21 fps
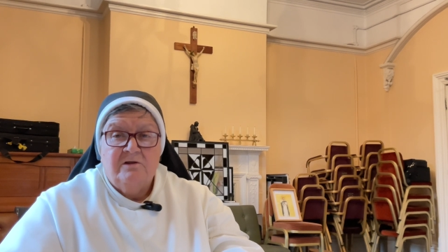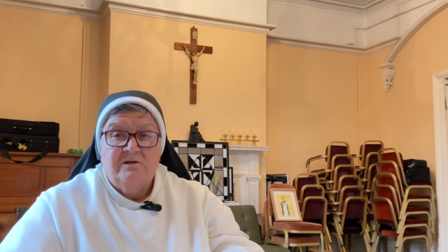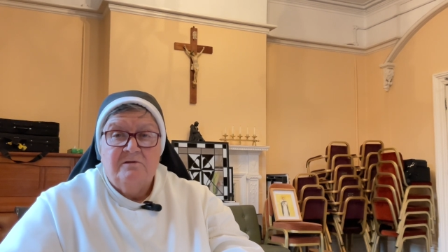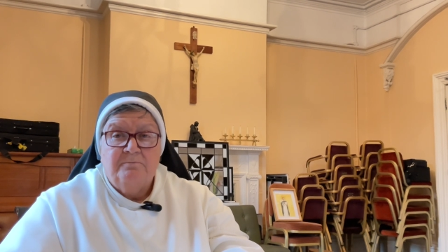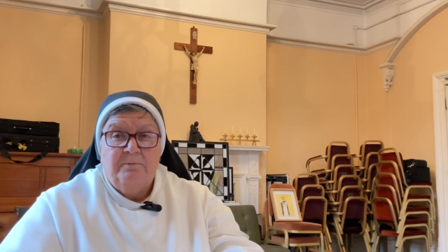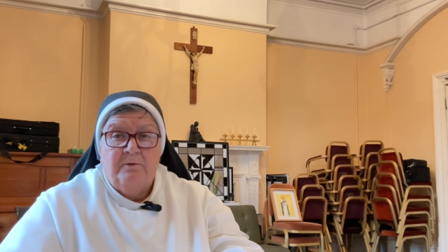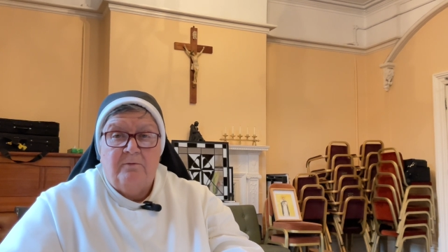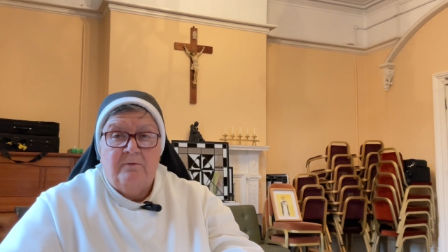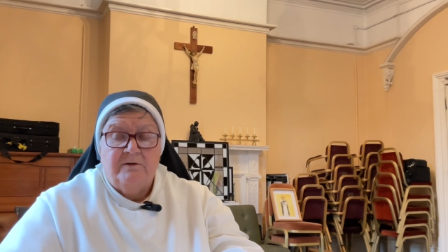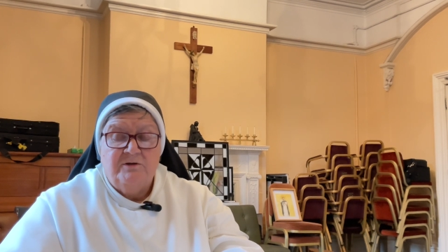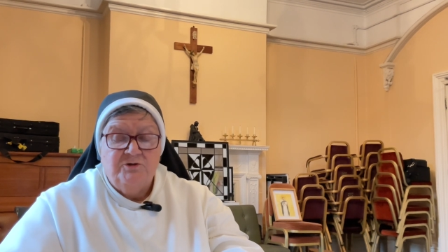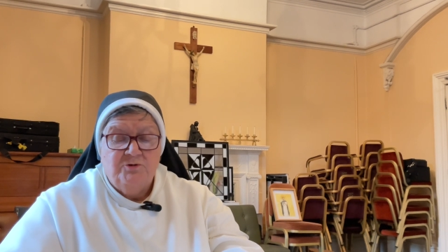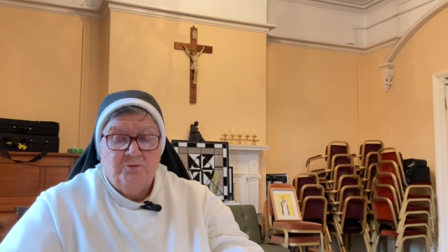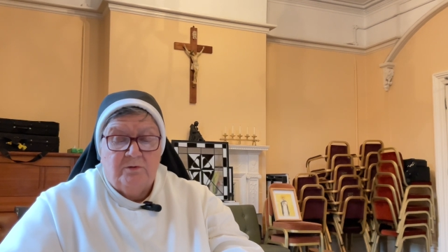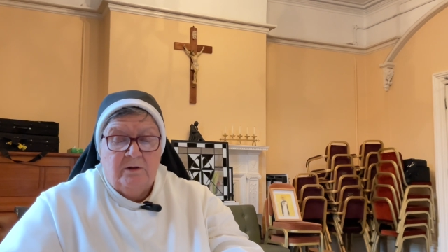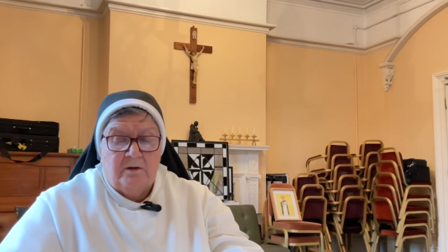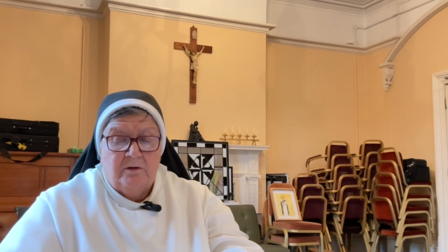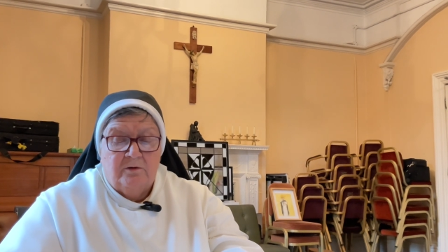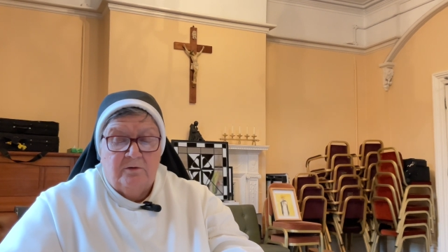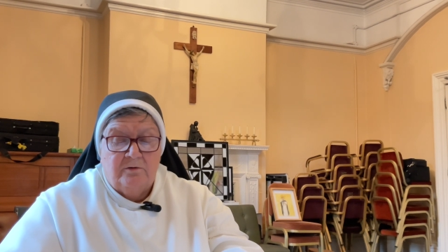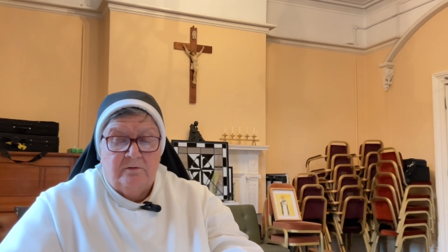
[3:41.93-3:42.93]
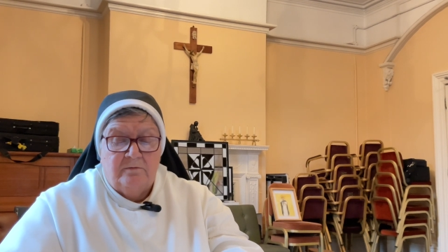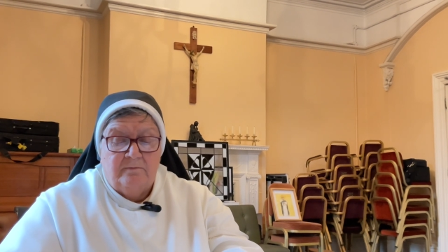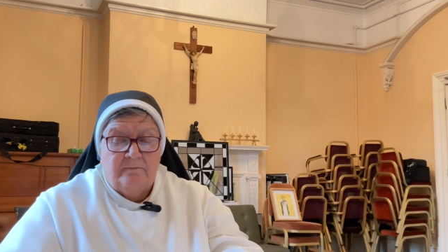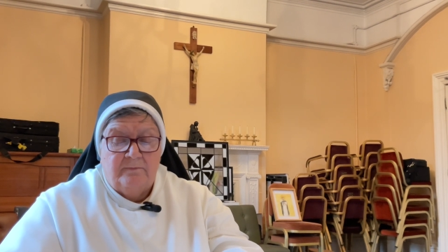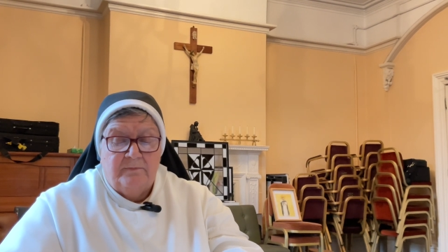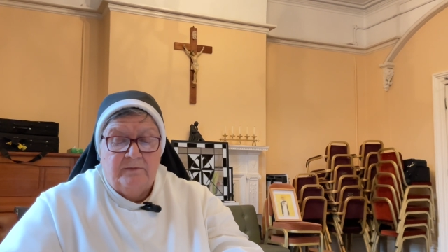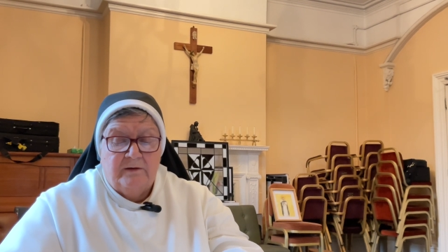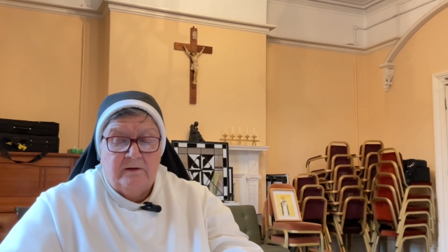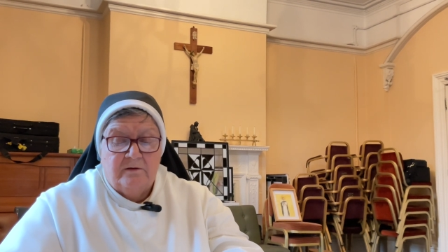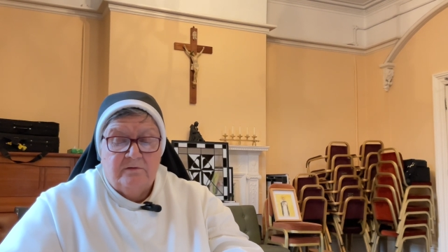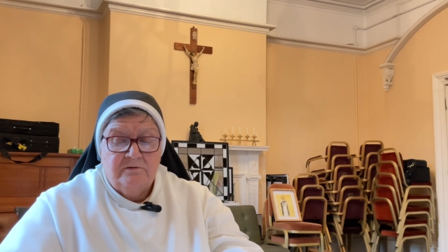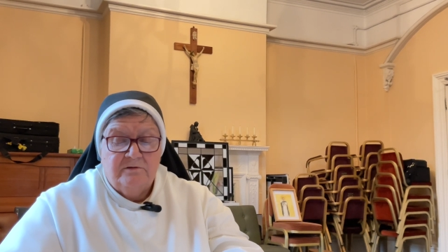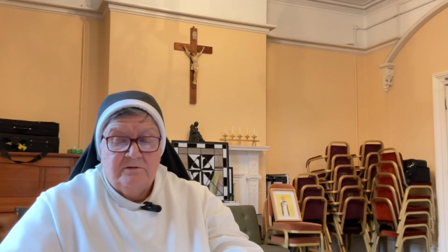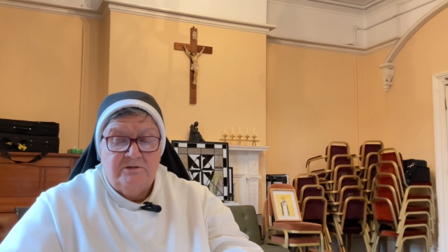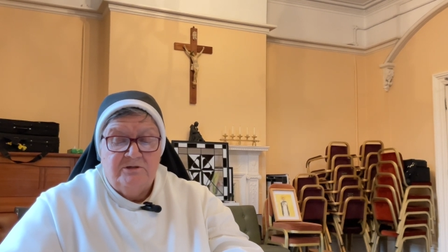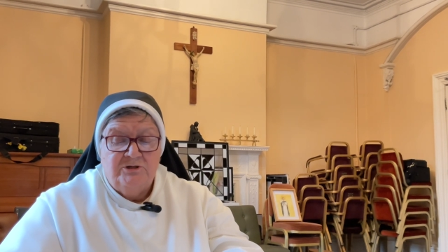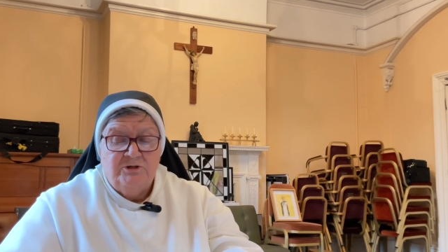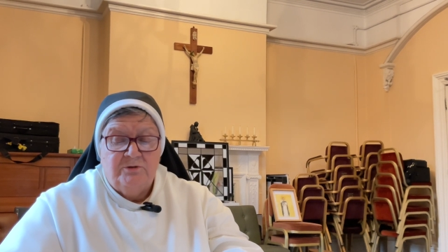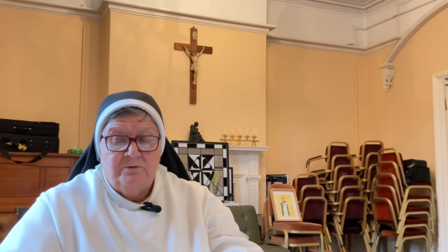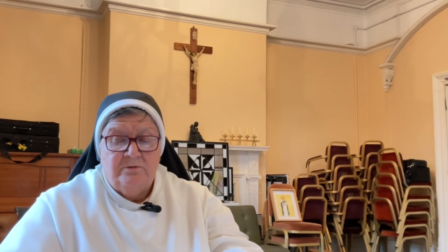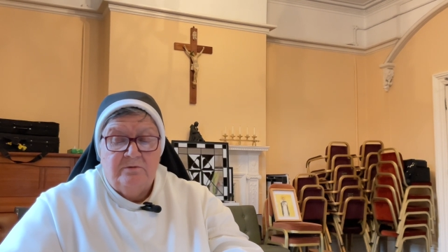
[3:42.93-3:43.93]
spiritual home to
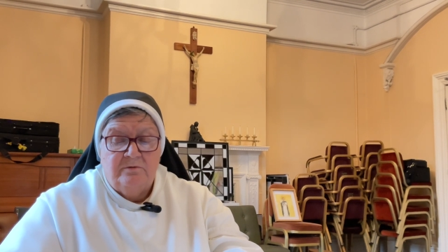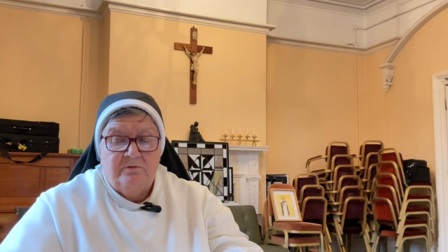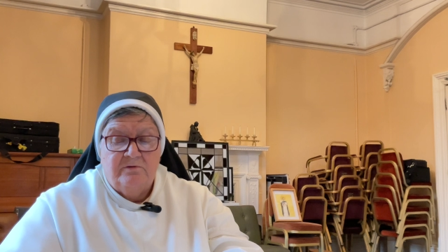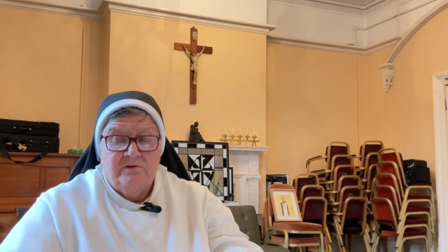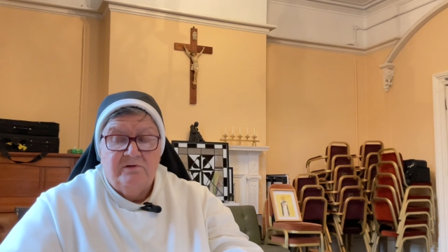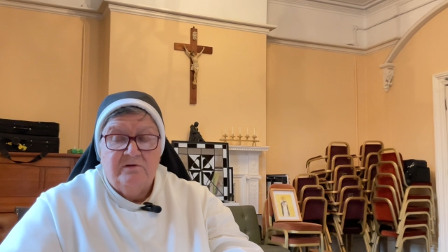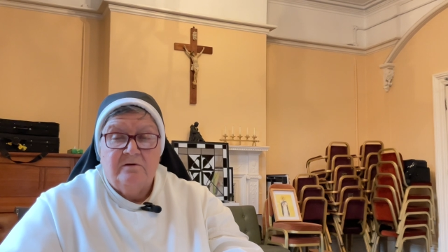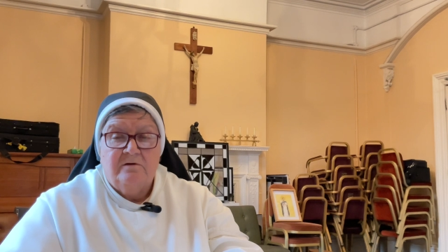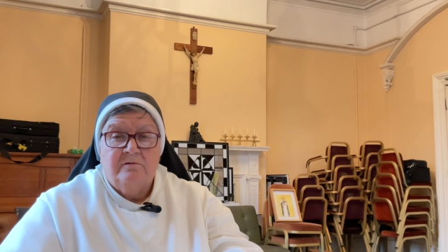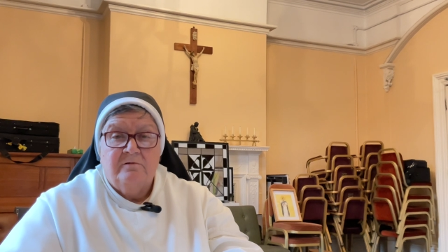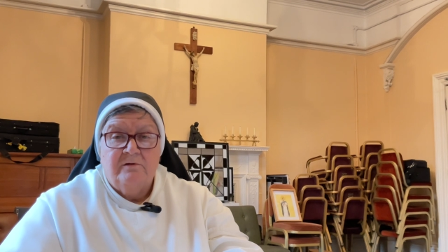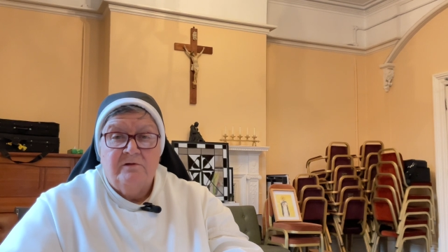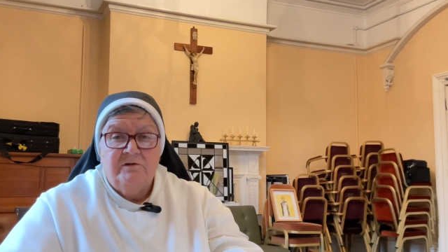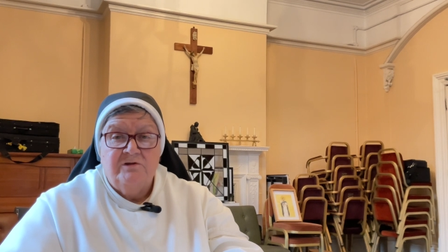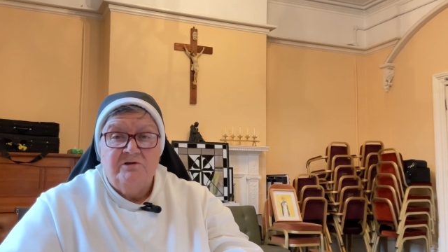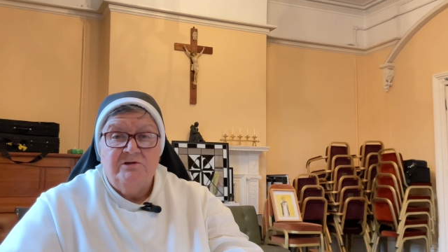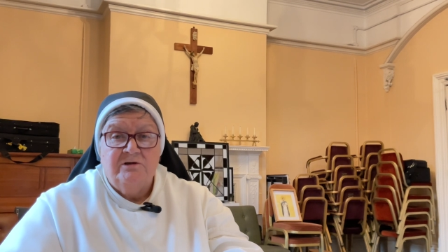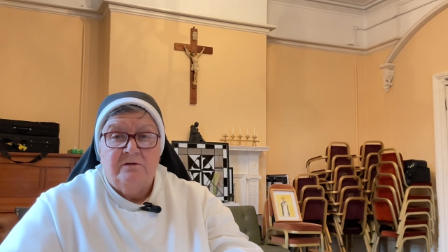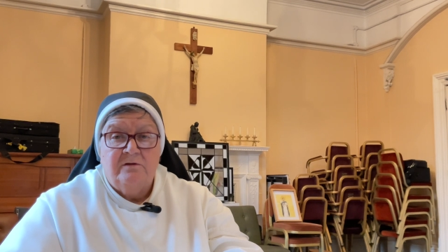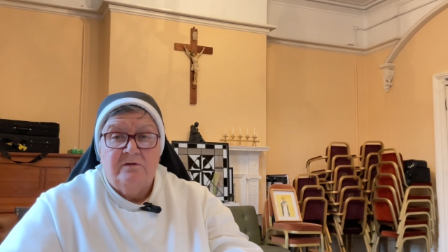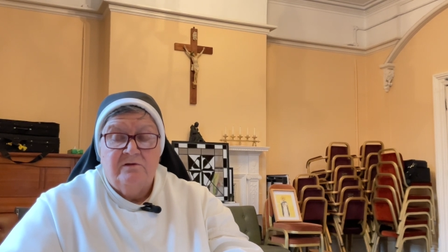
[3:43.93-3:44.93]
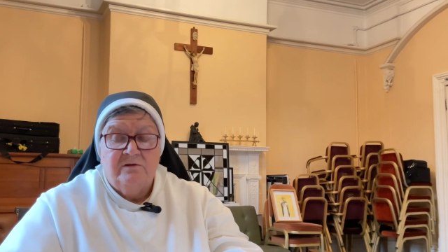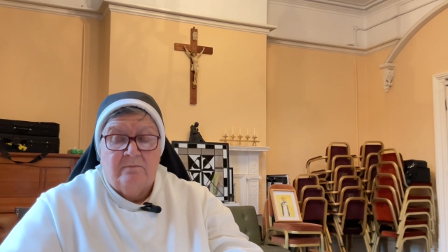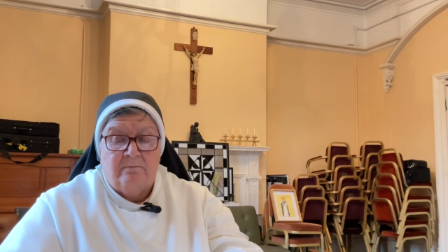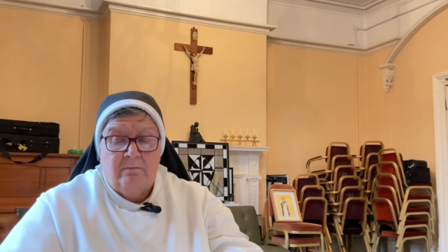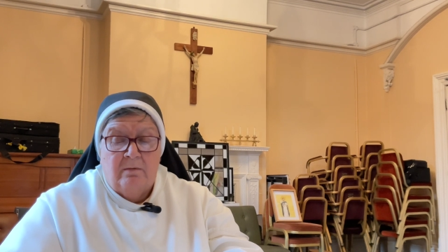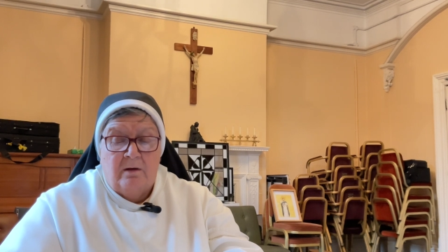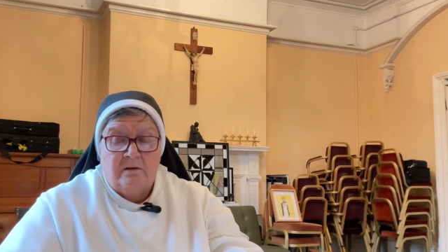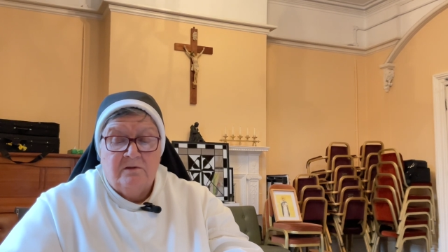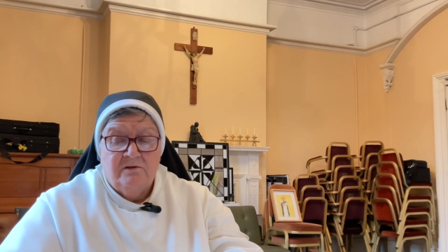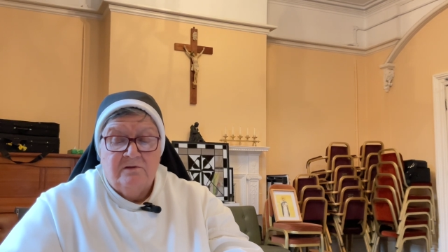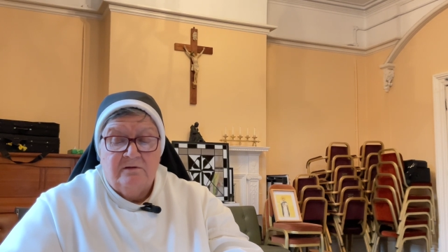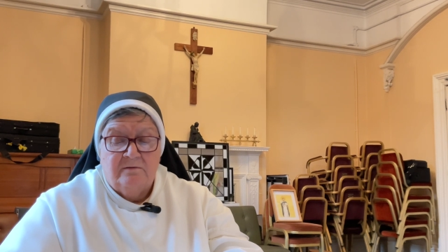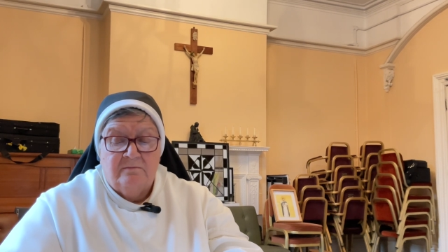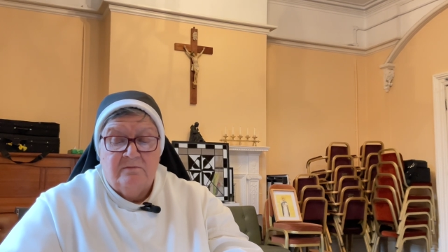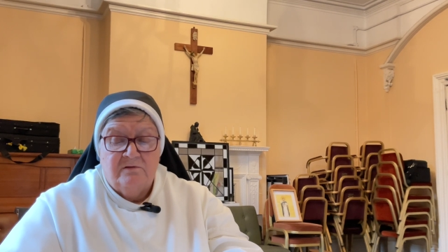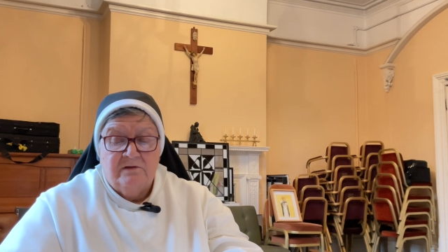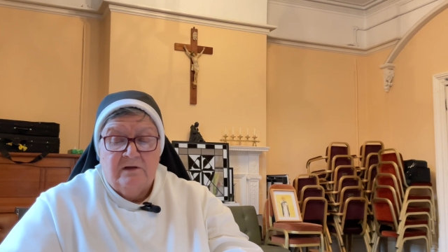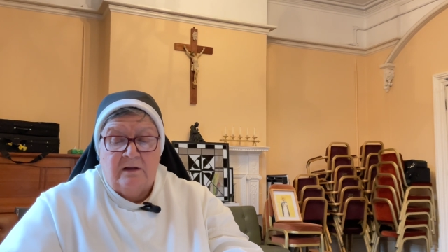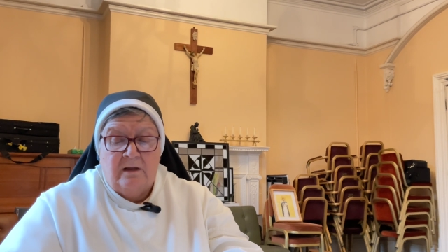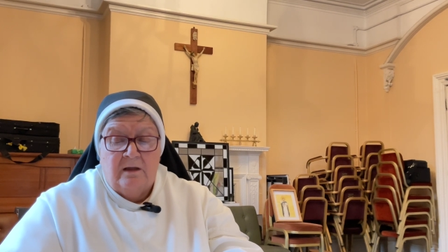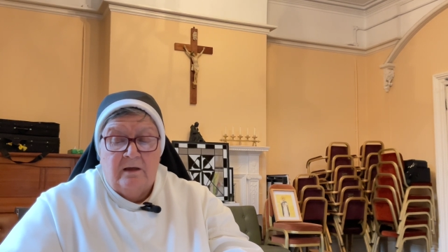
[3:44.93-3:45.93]
Jews, Christians and
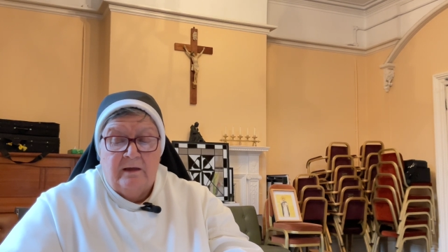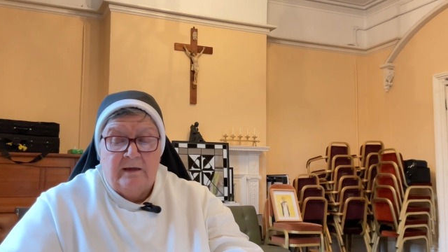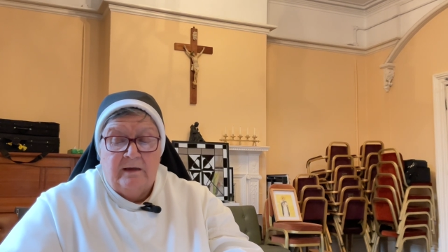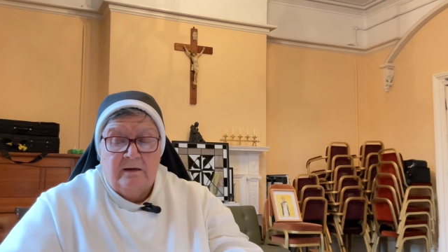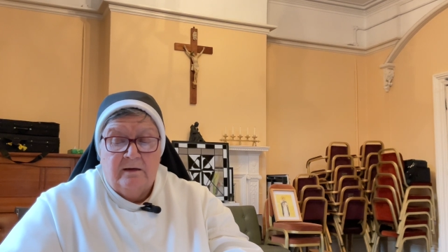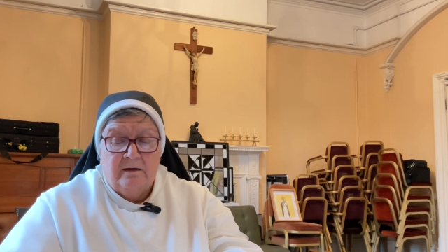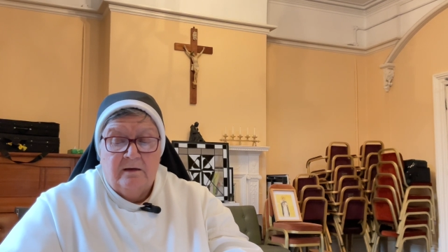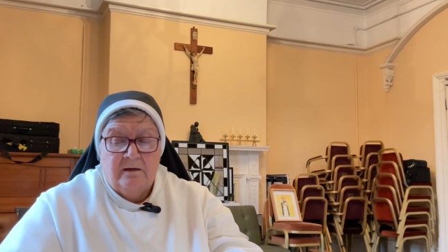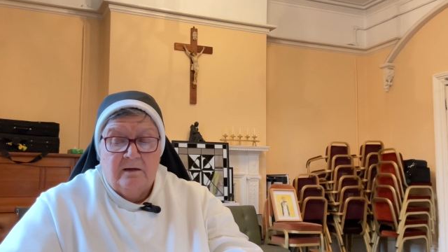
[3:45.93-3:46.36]
Muslims alike,